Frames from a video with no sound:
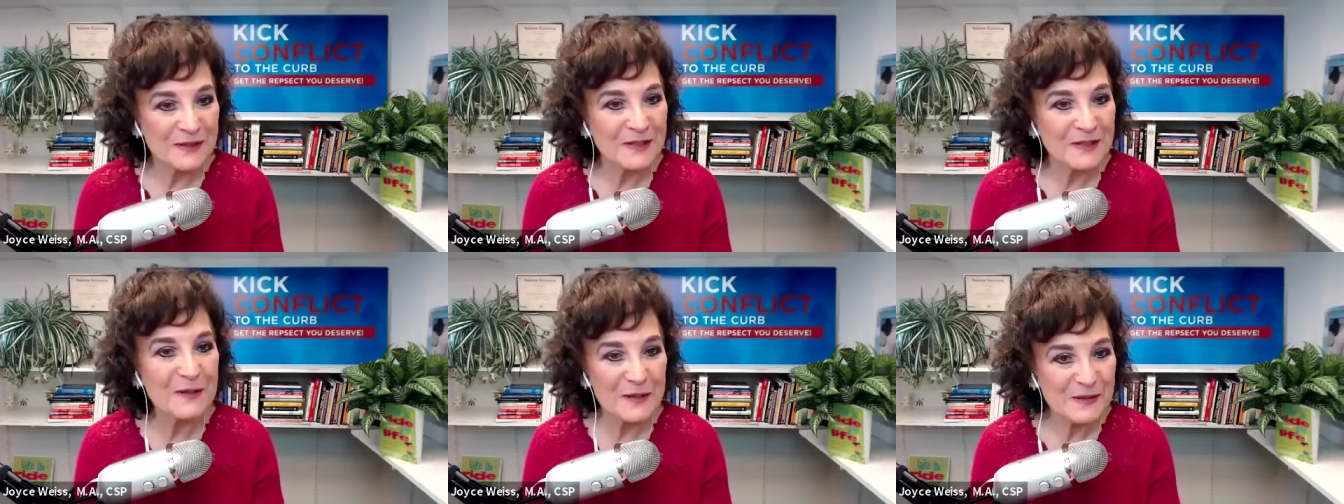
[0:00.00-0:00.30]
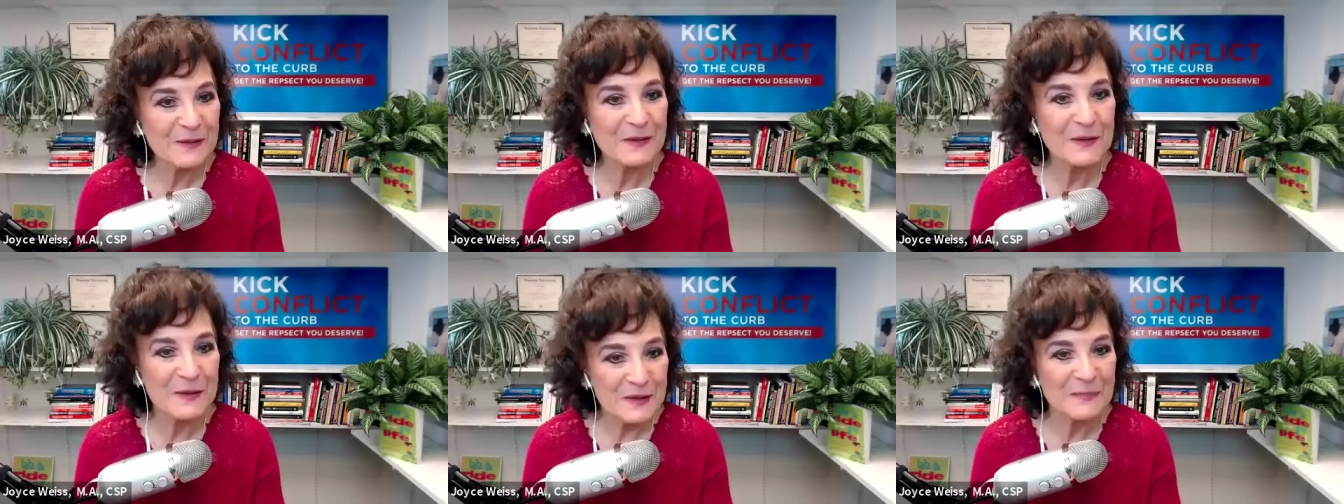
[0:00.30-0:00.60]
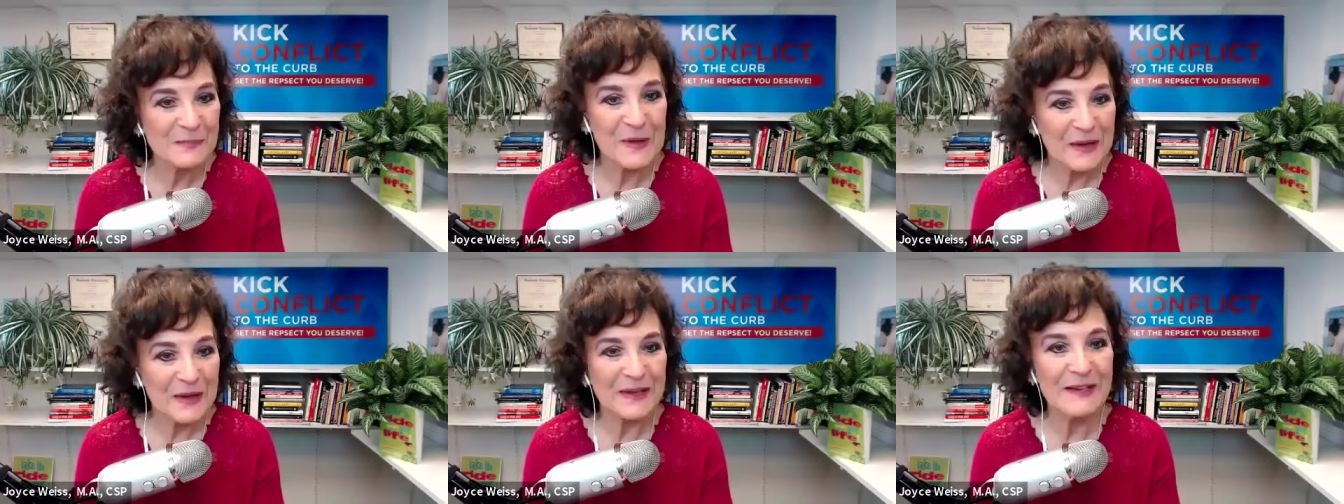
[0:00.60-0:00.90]
So there's going to
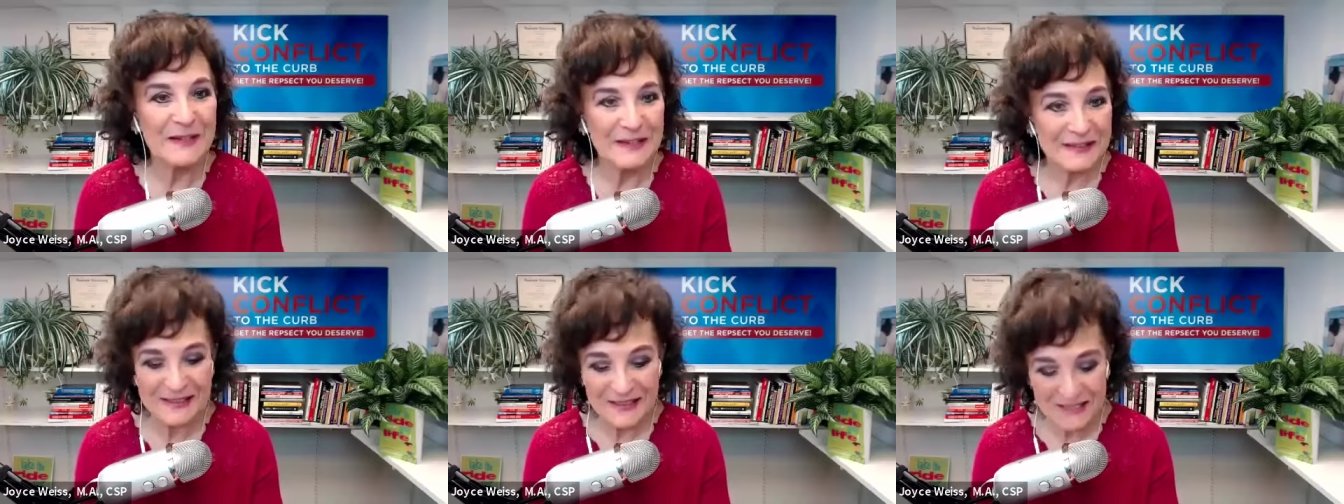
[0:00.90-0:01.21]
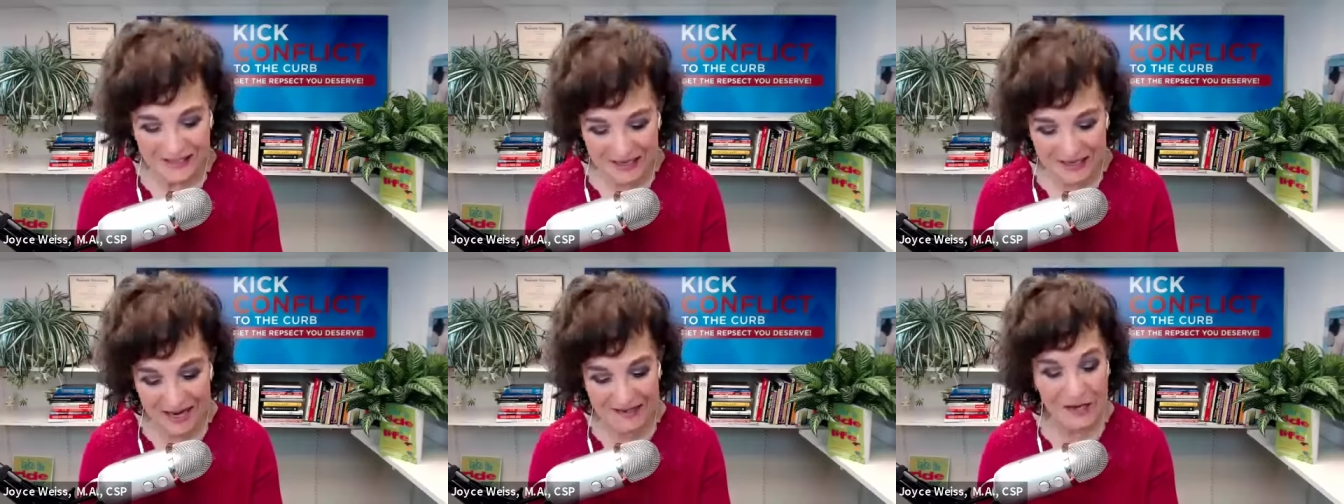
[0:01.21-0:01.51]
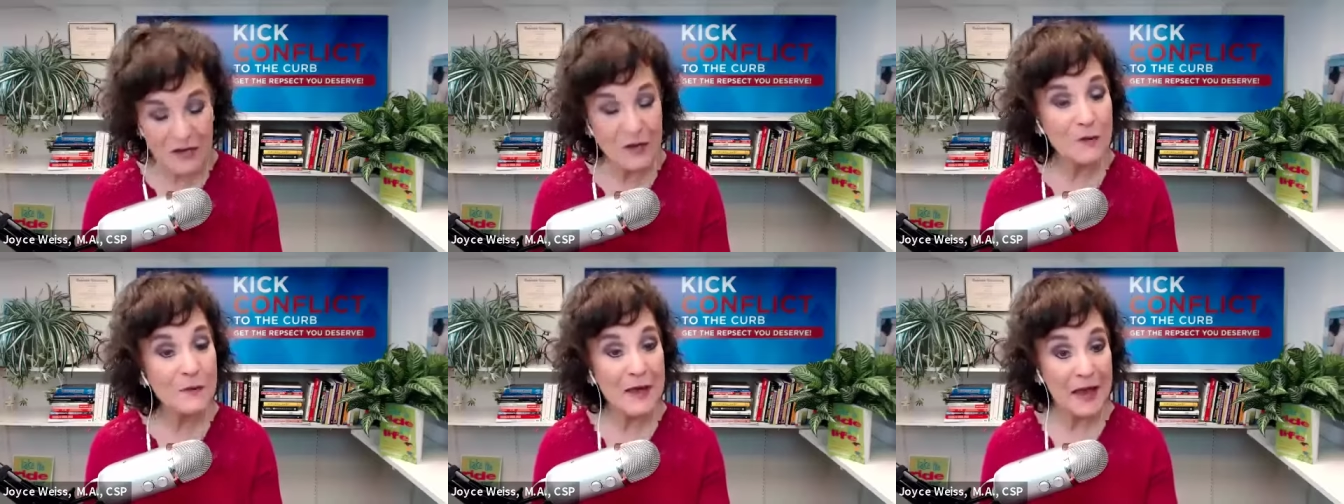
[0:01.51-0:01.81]
be, and, and
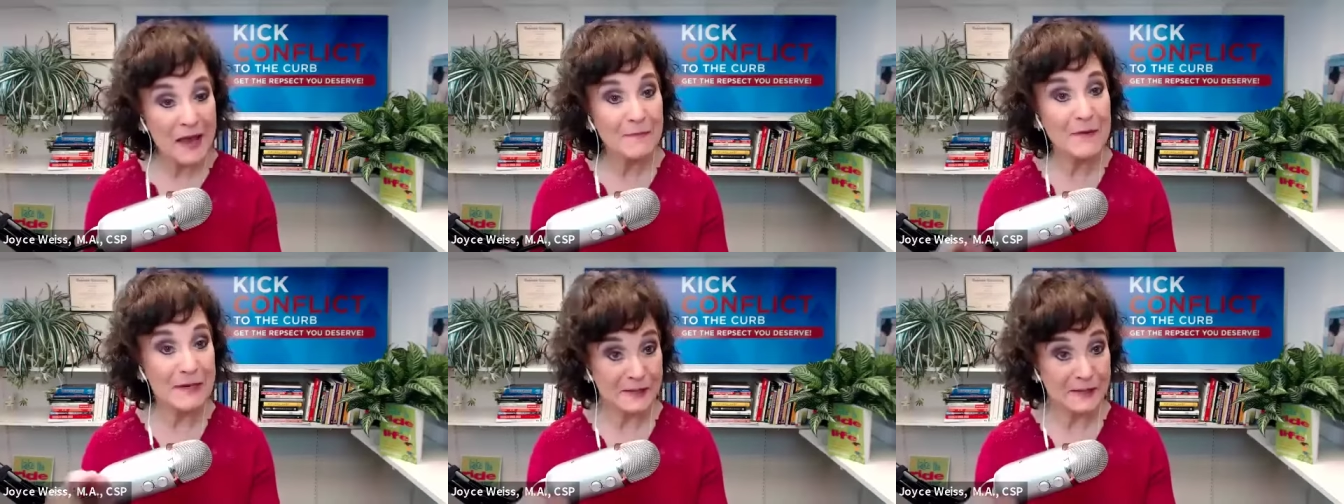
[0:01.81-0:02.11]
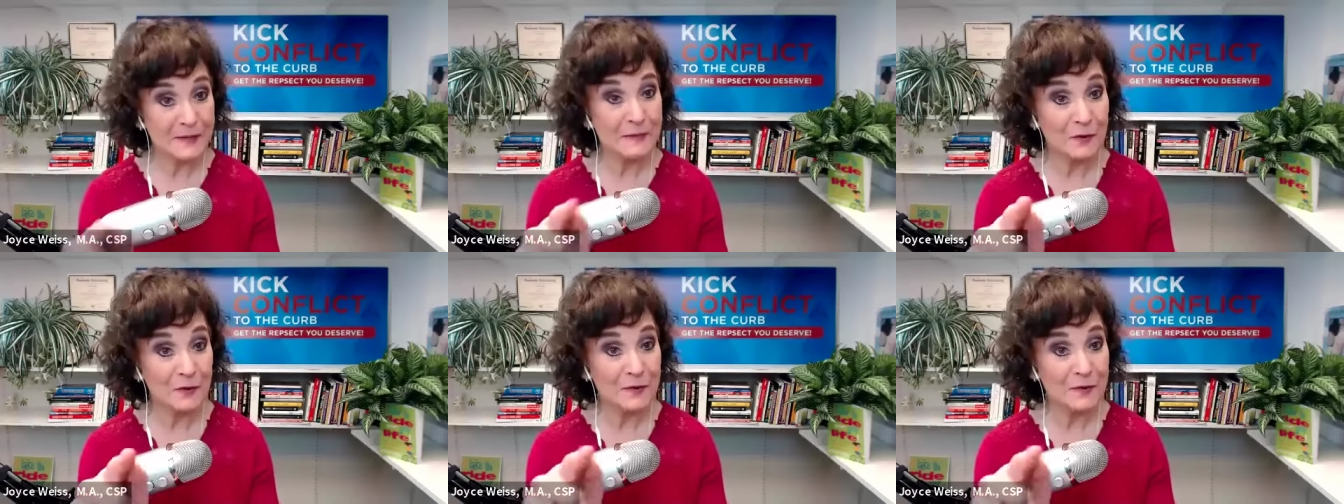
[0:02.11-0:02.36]
you gave me some